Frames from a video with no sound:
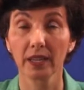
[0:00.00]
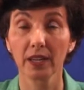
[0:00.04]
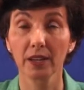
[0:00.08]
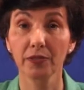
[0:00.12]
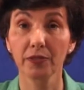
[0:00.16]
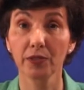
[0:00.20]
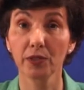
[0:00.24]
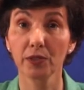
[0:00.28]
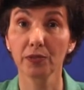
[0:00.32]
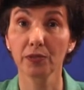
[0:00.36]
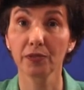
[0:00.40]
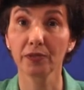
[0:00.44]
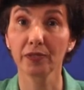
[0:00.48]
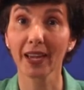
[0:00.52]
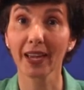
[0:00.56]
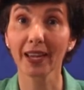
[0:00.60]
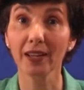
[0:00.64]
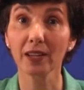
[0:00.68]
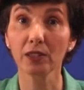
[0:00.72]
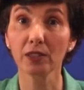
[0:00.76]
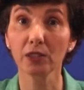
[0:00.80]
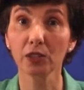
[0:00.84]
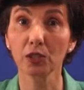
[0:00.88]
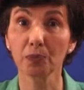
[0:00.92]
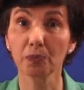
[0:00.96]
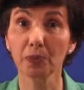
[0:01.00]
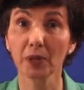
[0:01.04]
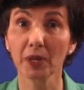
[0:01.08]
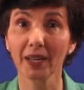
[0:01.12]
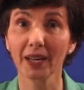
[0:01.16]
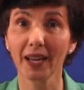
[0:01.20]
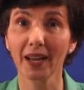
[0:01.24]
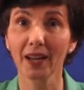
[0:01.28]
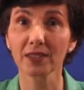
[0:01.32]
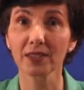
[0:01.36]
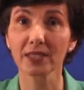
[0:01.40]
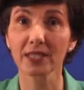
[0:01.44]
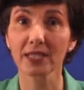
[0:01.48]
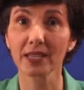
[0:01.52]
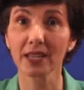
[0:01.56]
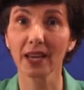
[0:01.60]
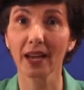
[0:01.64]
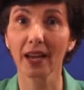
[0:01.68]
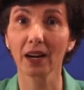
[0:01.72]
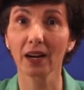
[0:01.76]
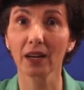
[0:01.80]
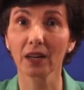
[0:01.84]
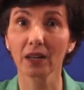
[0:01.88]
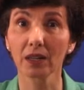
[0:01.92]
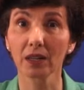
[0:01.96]
If you fail to pronounce
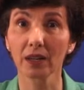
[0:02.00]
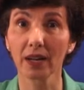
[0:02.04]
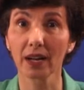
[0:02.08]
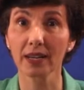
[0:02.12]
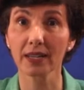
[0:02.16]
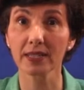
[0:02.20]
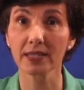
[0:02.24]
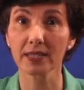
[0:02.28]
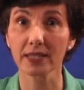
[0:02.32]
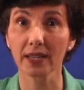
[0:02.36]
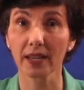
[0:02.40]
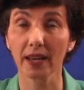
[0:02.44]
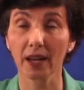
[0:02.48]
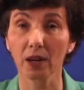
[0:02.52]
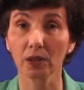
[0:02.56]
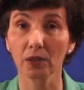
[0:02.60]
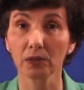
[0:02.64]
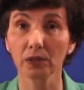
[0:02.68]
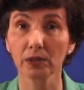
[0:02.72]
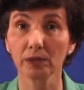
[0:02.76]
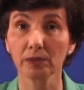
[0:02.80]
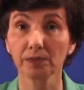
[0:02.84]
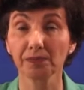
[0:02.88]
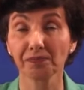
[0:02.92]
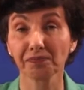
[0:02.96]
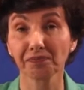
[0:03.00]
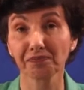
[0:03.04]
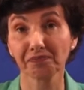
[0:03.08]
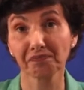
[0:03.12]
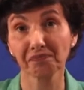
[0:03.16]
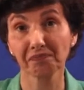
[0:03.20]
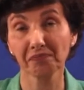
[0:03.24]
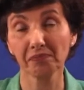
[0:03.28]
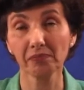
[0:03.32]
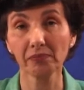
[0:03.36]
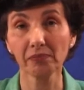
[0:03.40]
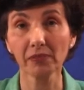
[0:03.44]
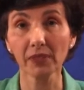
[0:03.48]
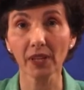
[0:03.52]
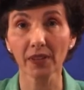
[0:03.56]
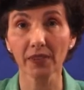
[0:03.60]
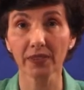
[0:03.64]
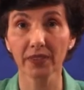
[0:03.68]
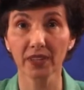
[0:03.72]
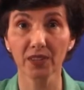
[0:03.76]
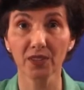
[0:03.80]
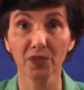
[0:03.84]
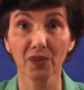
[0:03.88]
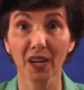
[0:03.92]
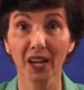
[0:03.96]
that ra sound,
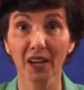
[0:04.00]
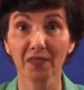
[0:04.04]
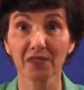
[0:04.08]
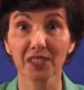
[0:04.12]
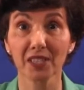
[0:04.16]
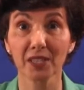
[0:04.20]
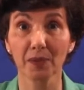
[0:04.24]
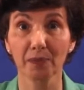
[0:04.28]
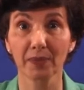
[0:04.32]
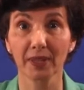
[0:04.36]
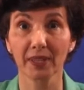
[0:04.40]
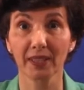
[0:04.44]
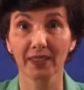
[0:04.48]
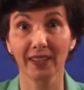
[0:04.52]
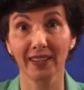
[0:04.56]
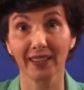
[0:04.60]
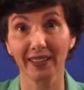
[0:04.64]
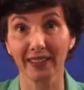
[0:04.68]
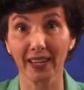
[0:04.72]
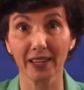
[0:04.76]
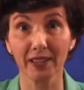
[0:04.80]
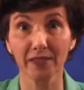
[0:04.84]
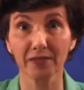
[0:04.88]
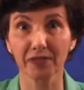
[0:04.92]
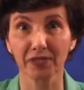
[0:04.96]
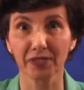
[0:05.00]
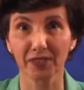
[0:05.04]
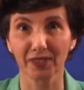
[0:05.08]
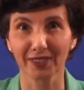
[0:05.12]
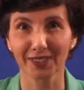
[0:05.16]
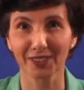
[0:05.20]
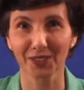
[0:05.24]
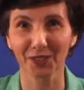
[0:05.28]
then you have something like gateful.